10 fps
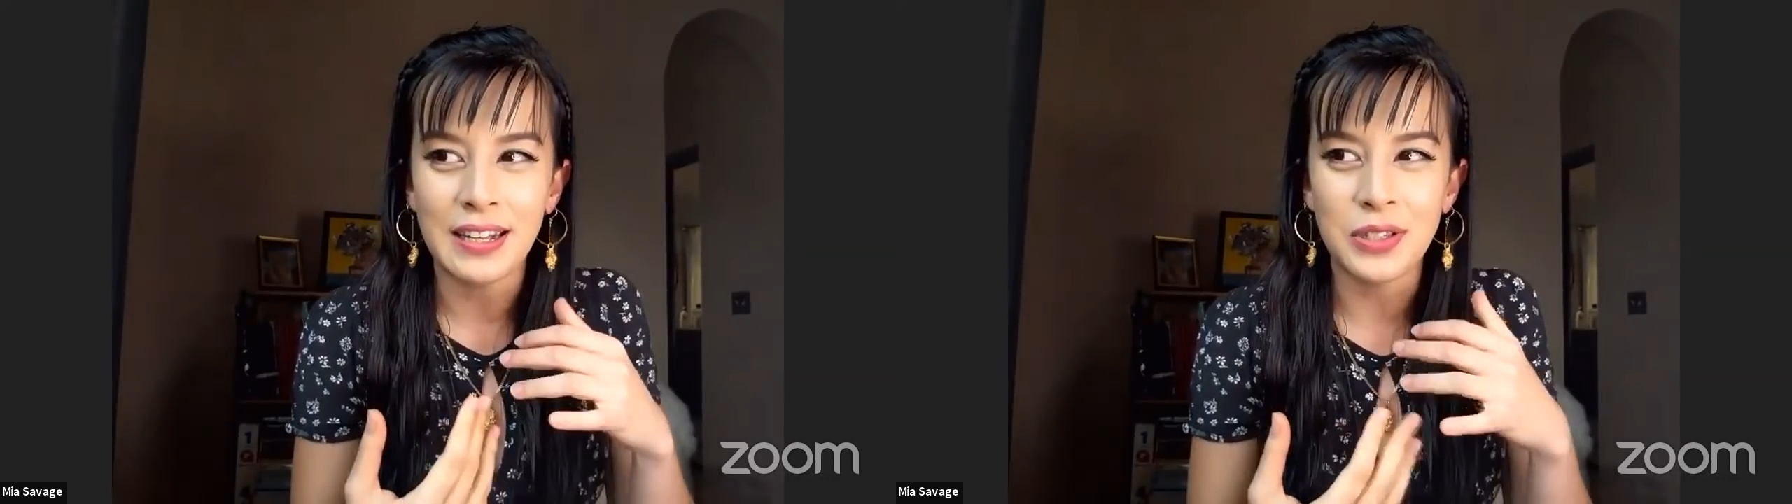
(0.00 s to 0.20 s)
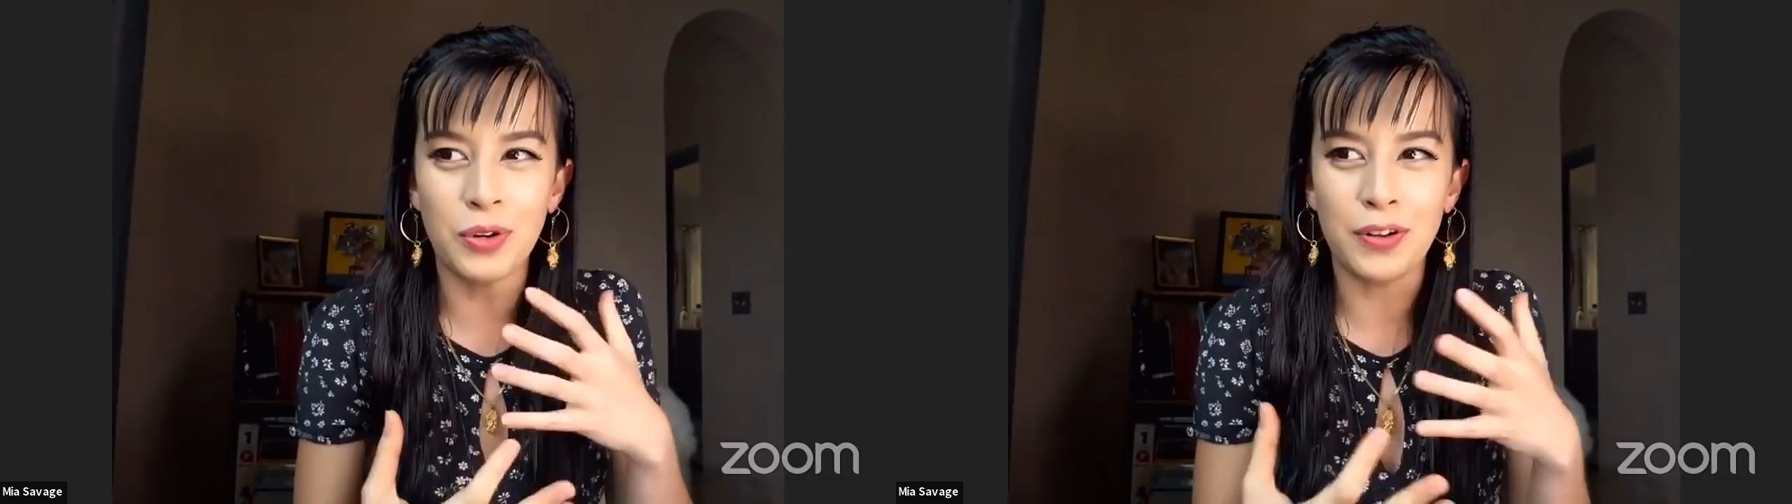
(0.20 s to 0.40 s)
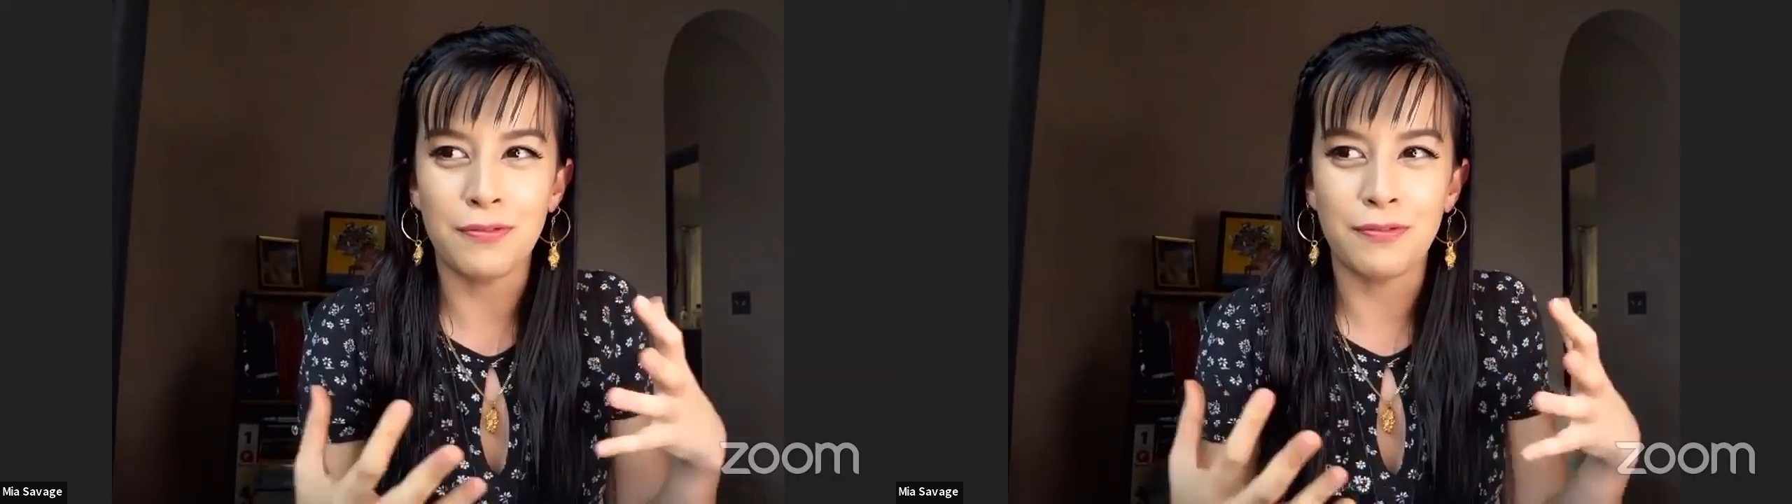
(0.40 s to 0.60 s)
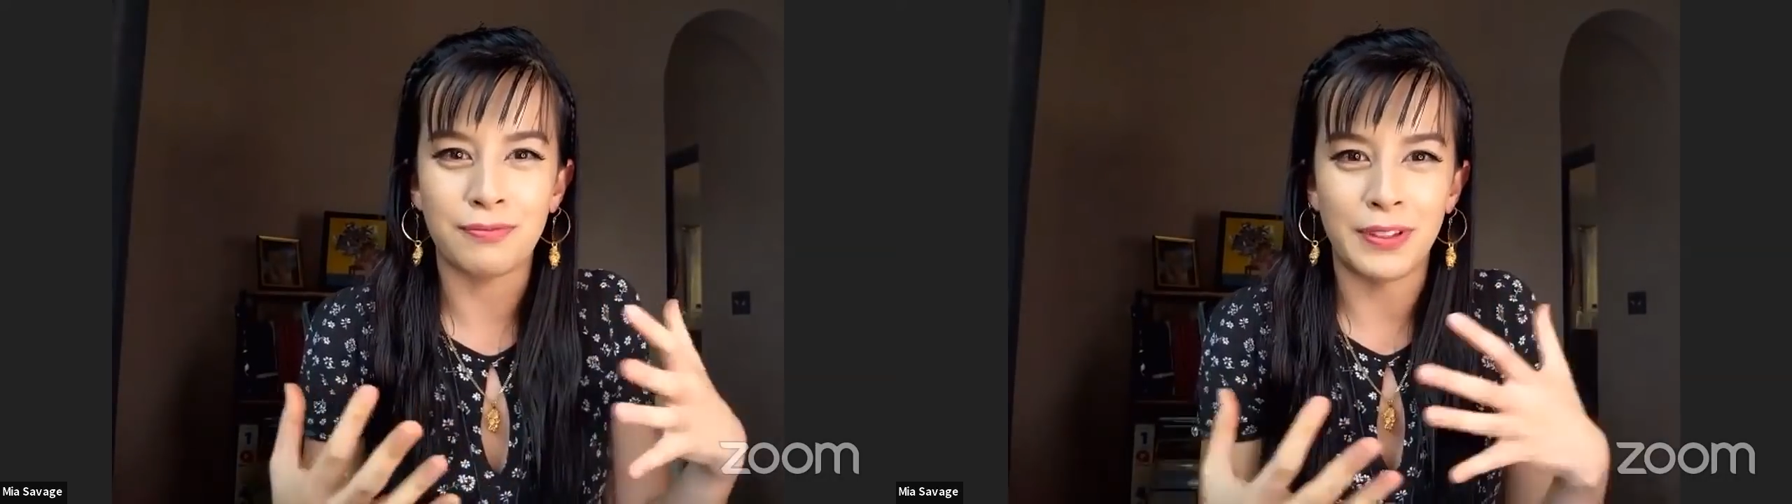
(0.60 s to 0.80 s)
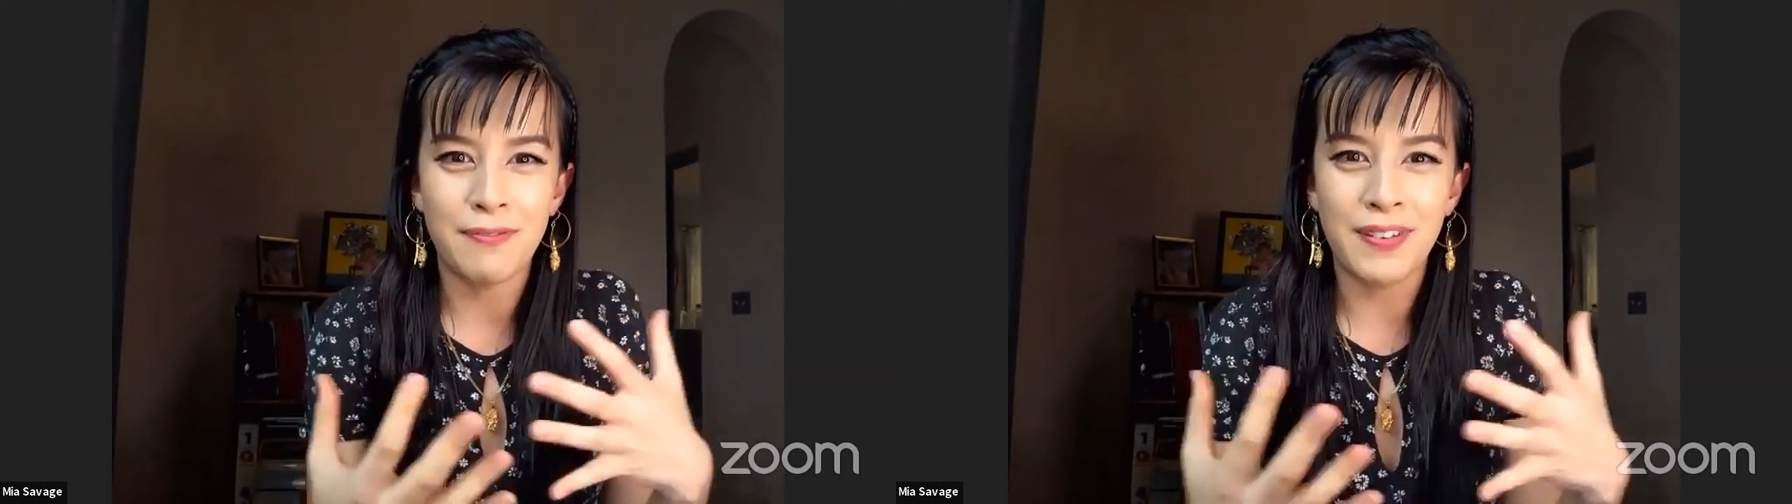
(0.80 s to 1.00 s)
sort of
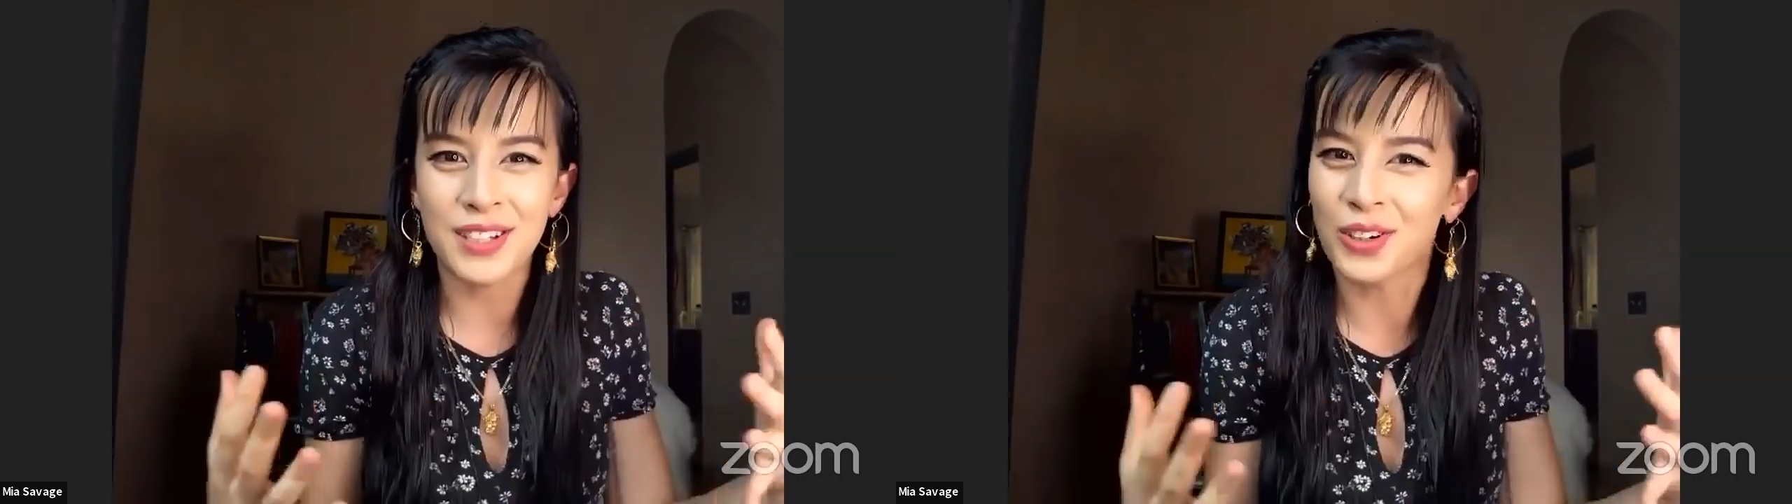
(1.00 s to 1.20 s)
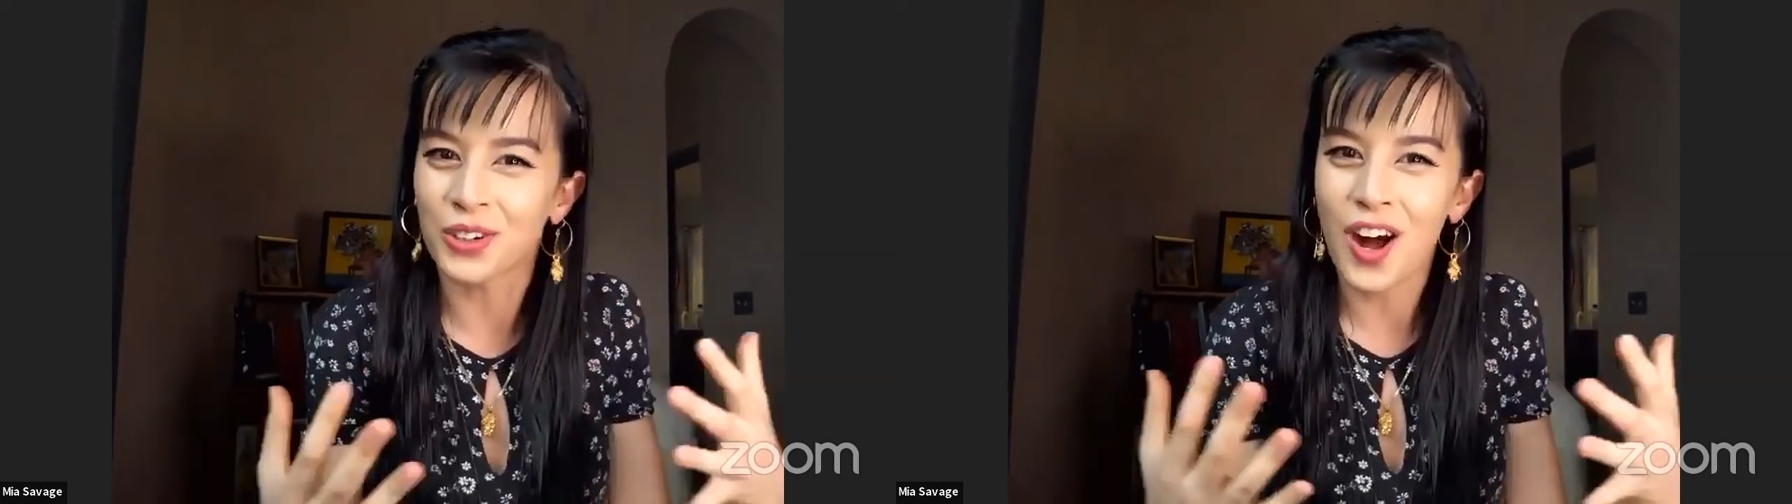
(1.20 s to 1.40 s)
the physical